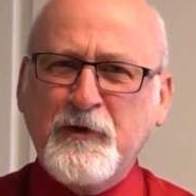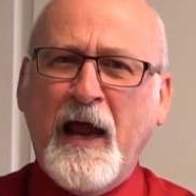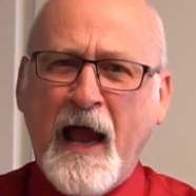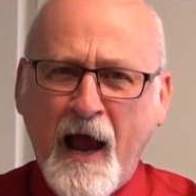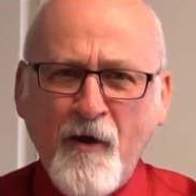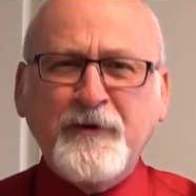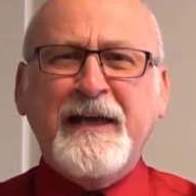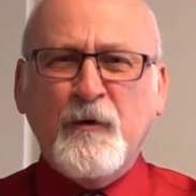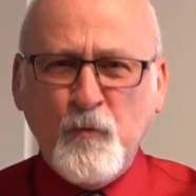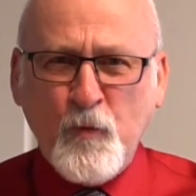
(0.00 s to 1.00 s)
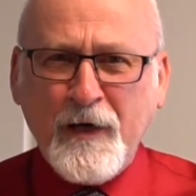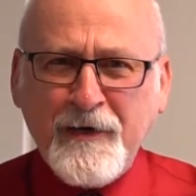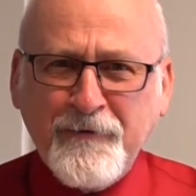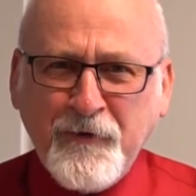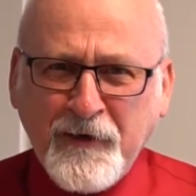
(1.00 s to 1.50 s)
on how to get rid
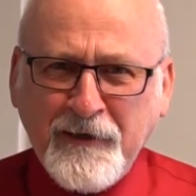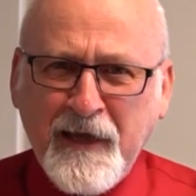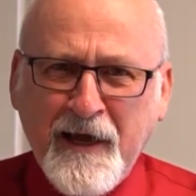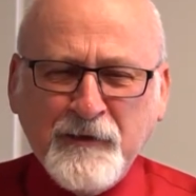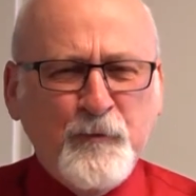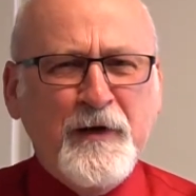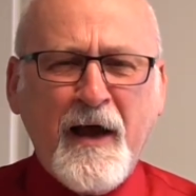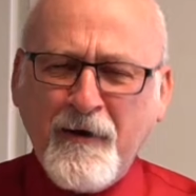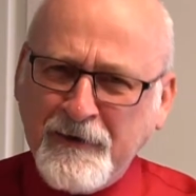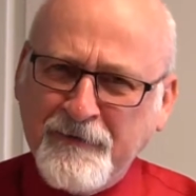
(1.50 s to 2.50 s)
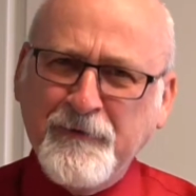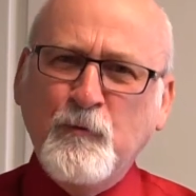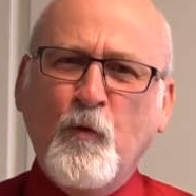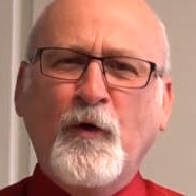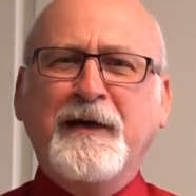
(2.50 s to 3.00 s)
of your clients without
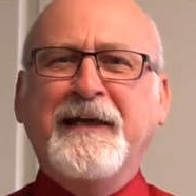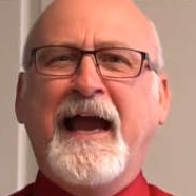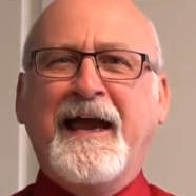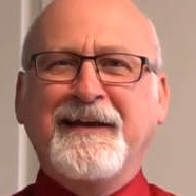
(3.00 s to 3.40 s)
even working at